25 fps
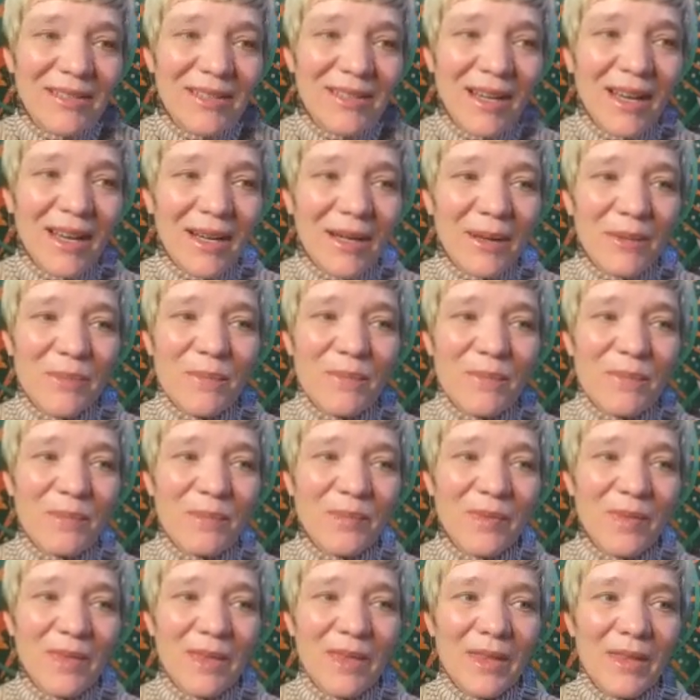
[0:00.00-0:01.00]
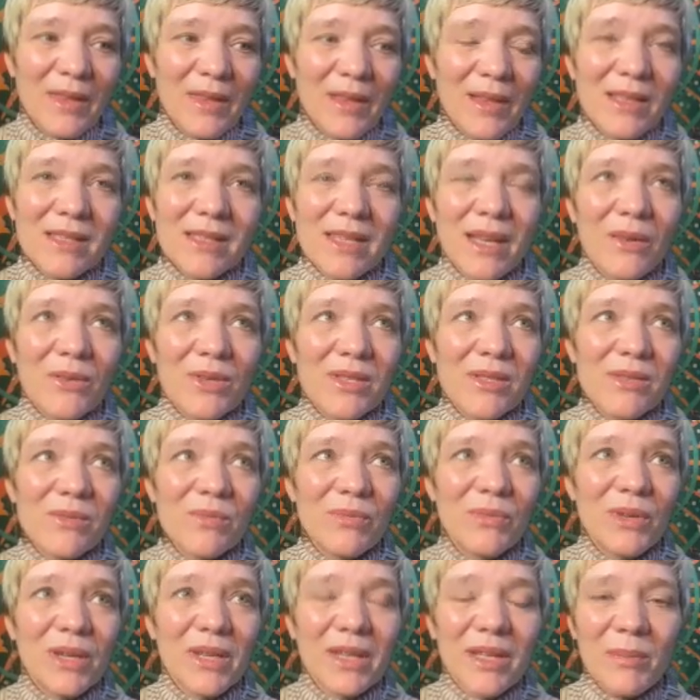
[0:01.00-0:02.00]
because I was
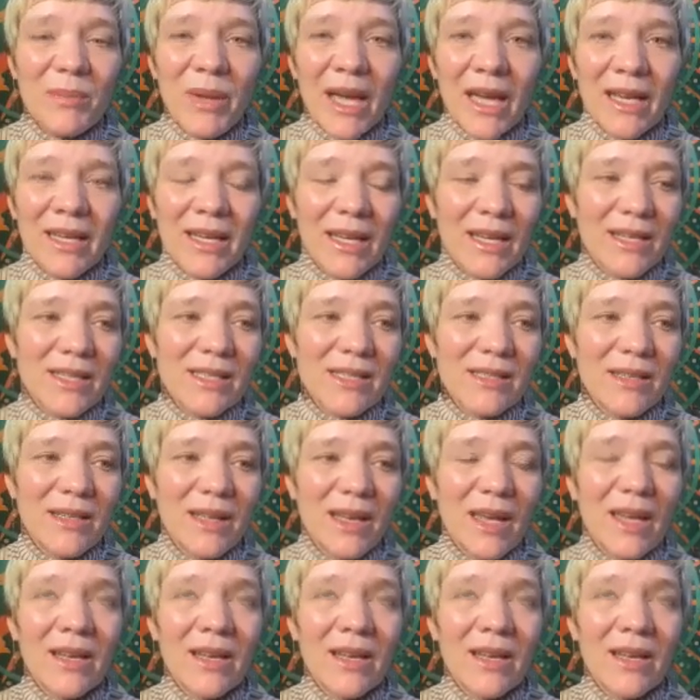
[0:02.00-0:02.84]
really panicked.